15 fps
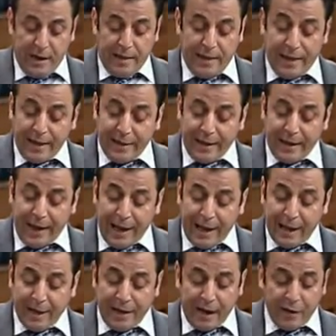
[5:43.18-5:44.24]
That the
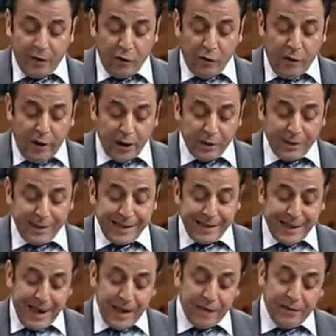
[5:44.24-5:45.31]
Canada Revenue Agency
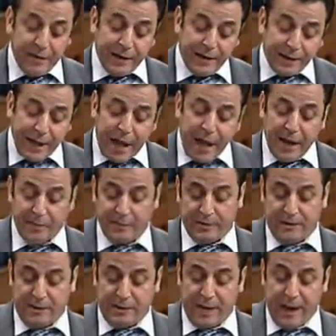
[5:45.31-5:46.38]
gained 3
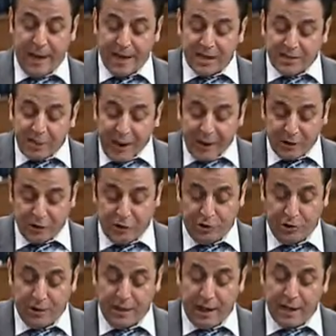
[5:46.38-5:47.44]
times as much
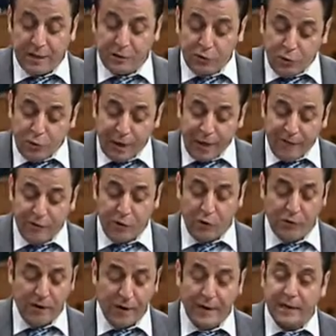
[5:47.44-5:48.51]
as new
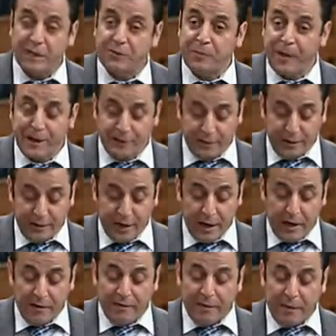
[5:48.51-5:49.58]
revenue than expected
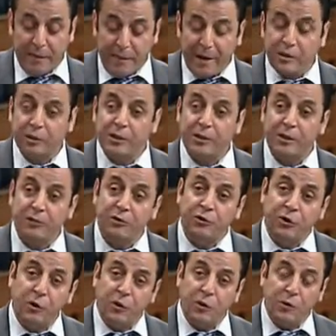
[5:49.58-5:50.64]
from measures
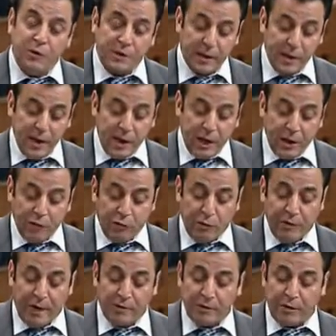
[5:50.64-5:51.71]
introduced in
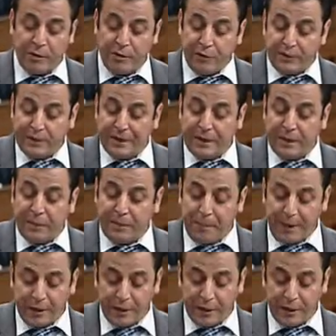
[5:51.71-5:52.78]
2013
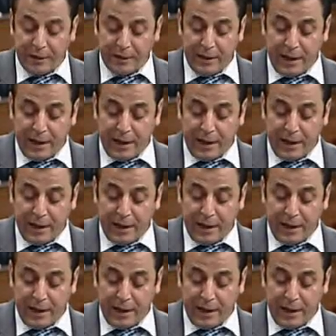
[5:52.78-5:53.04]
budget